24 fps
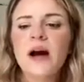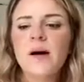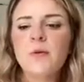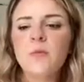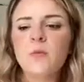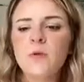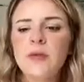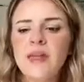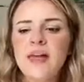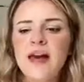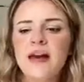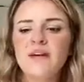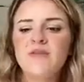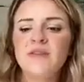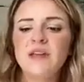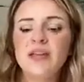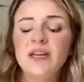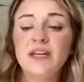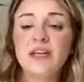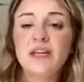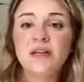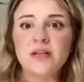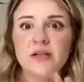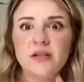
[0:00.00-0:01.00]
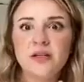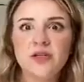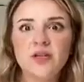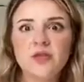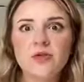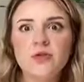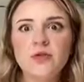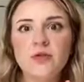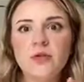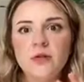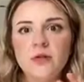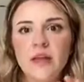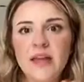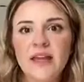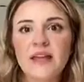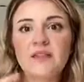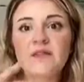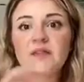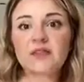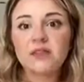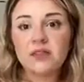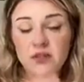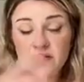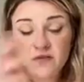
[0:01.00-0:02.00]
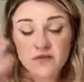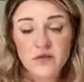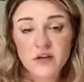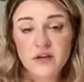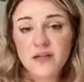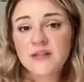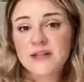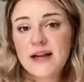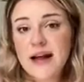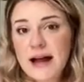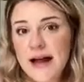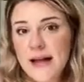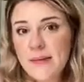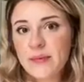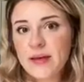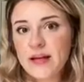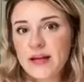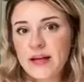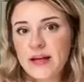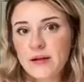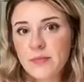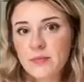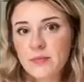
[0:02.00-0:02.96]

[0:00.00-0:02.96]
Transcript: we have like initial, like if it's your first time getting